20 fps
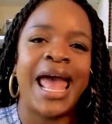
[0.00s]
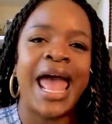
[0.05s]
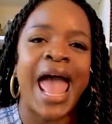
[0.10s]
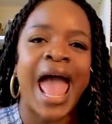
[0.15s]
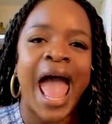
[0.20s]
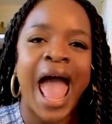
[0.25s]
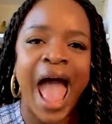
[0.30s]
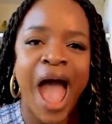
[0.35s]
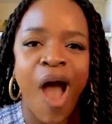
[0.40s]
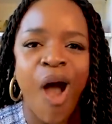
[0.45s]

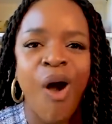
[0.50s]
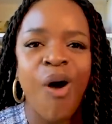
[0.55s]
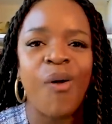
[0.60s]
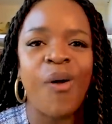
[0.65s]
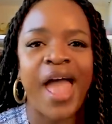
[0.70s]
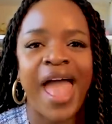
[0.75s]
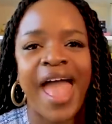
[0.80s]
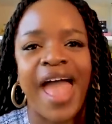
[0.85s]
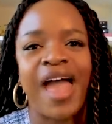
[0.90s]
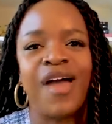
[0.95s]
How
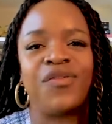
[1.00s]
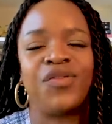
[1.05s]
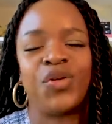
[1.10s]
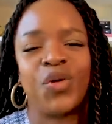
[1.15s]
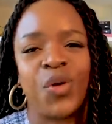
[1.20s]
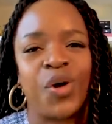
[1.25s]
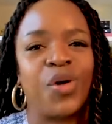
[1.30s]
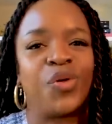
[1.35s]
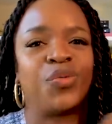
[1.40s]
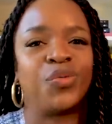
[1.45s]
have
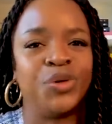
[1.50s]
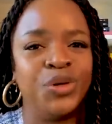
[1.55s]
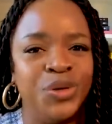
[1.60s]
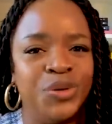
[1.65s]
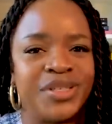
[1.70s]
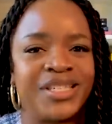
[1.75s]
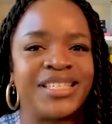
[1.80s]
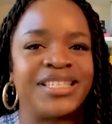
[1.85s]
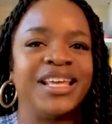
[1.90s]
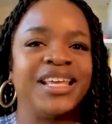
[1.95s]
your
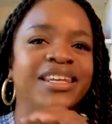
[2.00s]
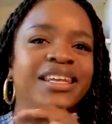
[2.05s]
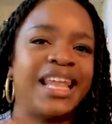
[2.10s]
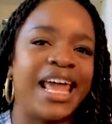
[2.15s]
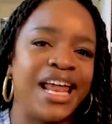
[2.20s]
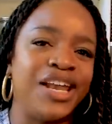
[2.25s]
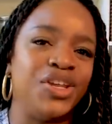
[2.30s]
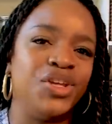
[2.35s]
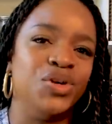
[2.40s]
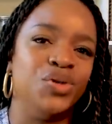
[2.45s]
roots
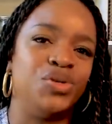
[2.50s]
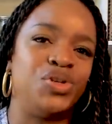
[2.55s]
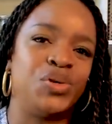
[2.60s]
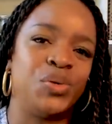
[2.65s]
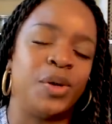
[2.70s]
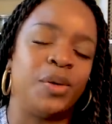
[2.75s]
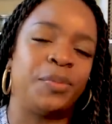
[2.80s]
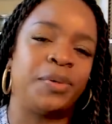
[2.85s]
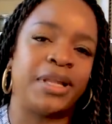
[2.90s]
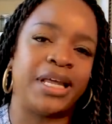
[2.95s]
led you
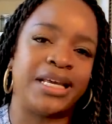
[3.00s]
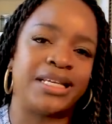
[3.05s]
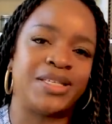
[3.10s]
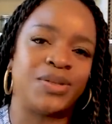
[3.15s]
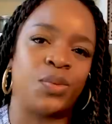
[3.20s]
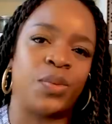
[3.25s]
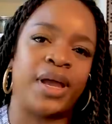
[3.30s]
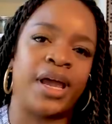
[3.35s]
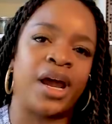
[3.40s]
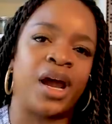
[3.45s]
to a place
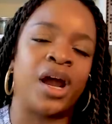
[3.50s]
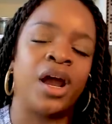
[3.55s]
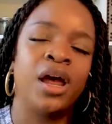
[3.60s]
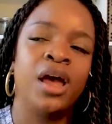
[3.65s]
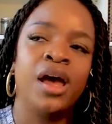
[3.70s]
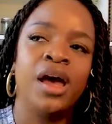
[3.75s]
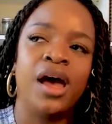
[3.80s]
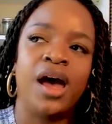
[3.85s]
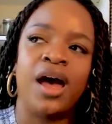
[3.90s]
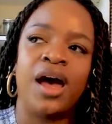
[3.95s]
where
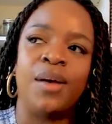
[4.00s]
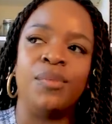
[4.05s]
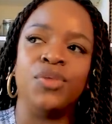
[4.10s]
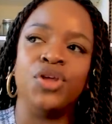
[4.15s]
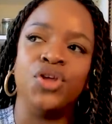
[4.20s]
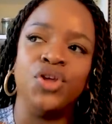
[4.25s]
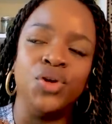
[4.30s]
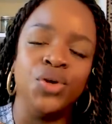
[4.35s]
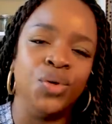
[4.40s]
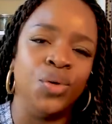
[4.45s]
um,
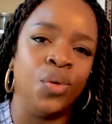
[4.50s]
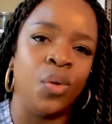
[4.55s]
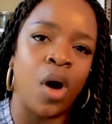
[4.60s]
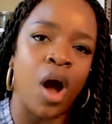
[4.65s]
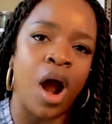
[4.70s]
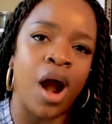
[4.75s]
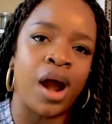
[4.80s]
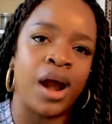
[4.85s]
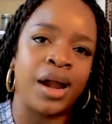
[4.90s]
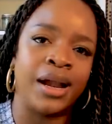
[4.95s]
you
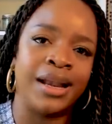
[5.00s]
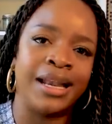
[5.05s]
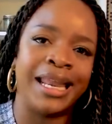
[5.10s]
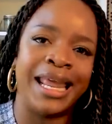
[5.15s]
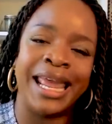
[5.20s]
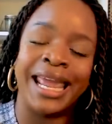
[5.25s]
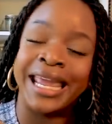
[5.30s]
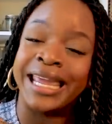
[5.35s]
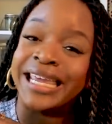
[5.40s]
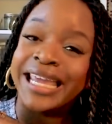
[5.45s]
are
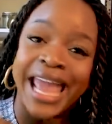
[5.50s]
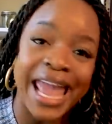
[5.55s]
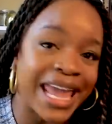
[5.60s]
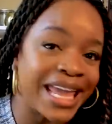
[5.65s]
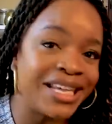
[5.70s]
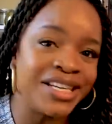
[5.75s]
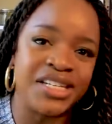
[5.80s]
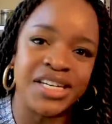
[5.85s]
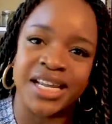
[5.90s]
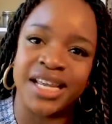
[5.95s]

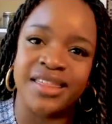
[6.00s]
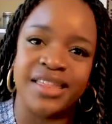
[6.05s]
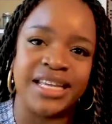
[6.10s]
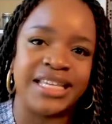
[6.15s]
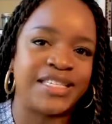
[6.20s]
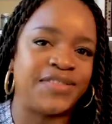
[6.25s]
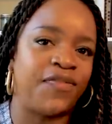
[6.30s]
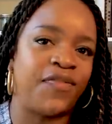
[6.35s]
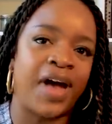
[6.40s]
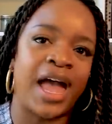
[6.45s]
engaged in
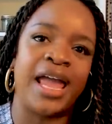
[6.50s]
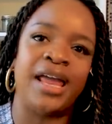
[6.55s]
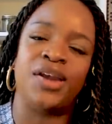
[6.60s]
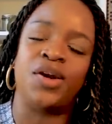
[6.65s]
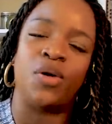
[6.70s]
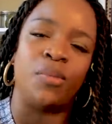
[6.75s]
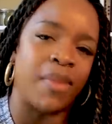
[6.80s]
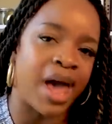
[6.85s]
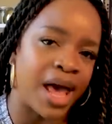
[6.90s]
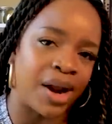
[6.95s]
this fight
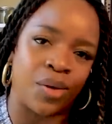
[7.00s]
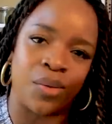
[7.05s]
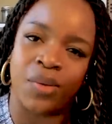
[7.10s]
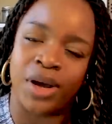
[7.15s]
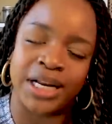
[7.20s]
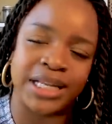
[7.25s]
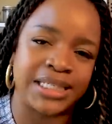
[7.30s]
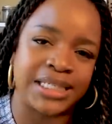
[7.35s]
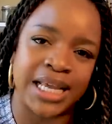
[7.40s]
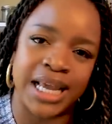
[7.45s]
no matter
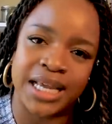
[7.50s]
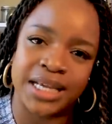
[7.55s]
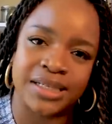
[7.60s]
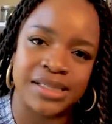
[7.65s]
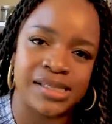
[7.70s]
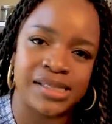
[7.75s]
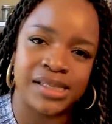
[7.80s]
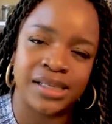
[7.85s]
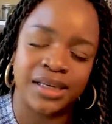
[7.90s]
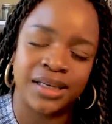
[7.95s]
what it
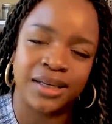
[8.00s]
takes?